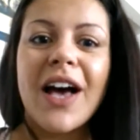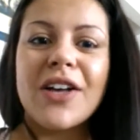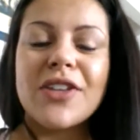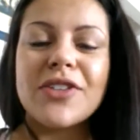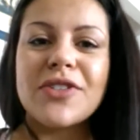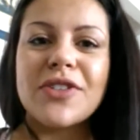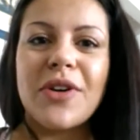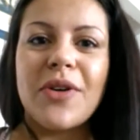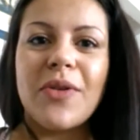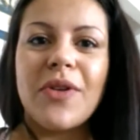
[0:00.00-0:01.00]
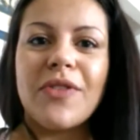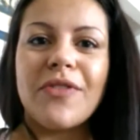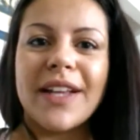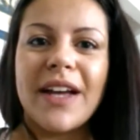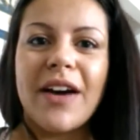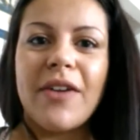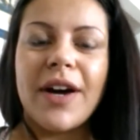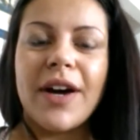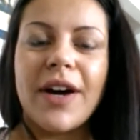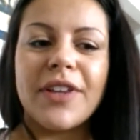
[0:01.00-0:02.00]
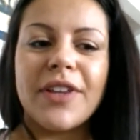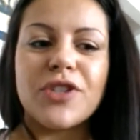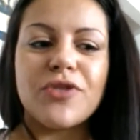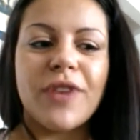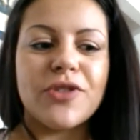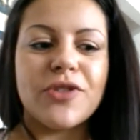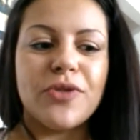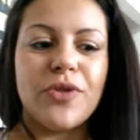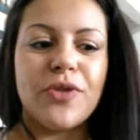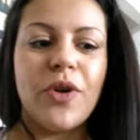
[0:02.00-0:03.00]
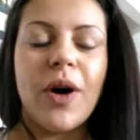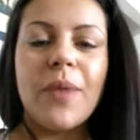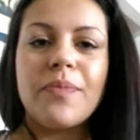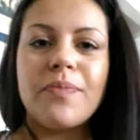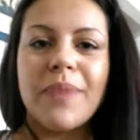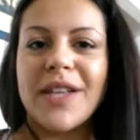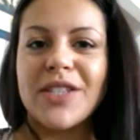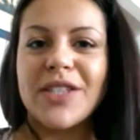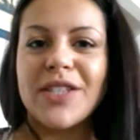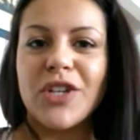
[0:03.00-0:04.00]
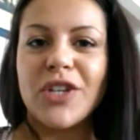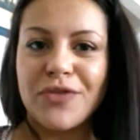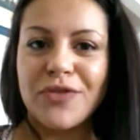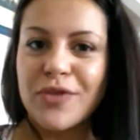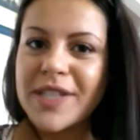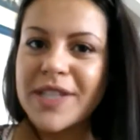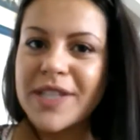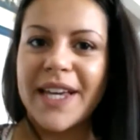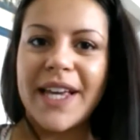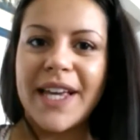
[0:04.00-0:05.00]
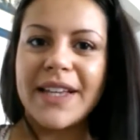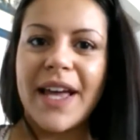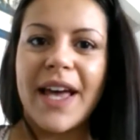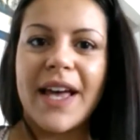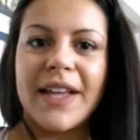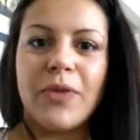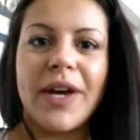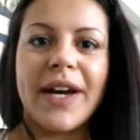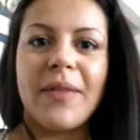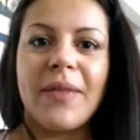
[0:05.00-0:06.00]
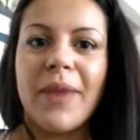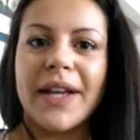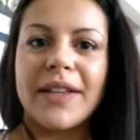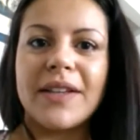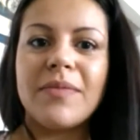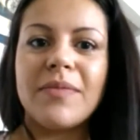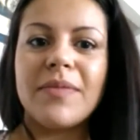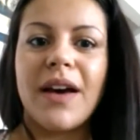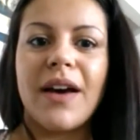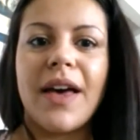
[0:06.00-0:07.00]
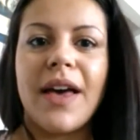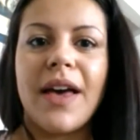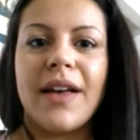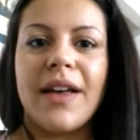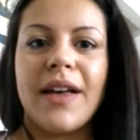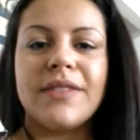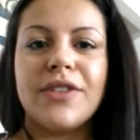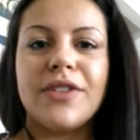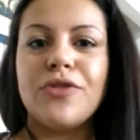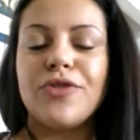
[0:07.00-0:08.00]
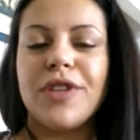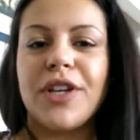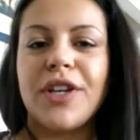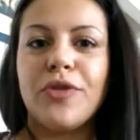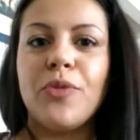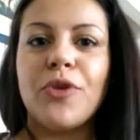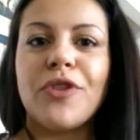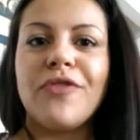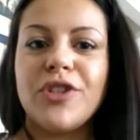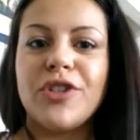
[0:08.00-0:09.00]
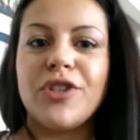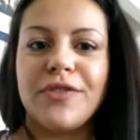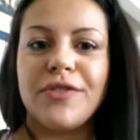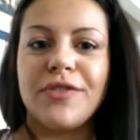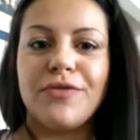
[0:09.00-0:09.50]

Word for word: So right now I really try to pay attention to the foods that I eat and the way I combine them, and usually include more veggies in